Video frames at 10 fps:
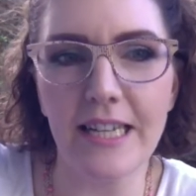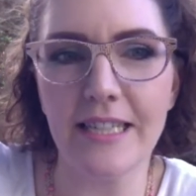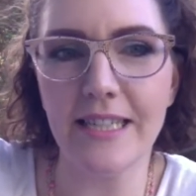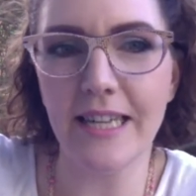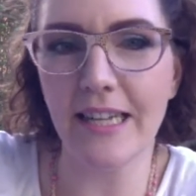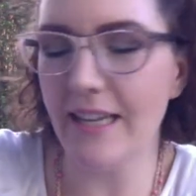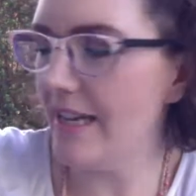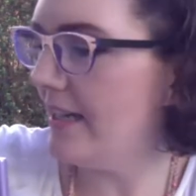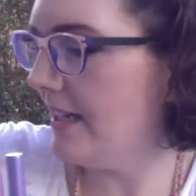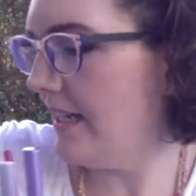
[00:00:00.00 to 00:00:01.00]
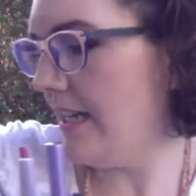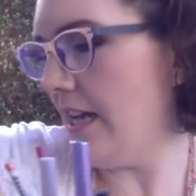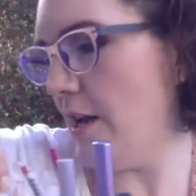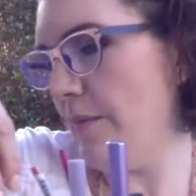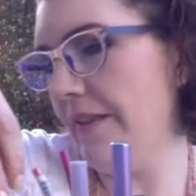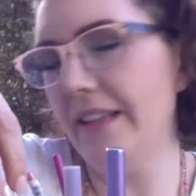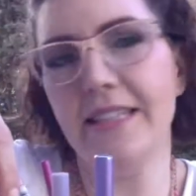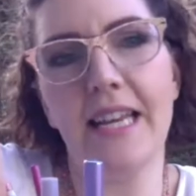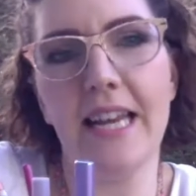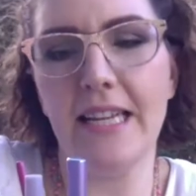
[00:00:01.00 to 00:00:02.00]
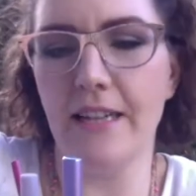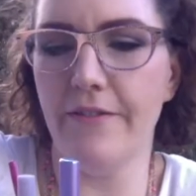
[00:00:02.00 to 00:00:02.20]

concealer at this end.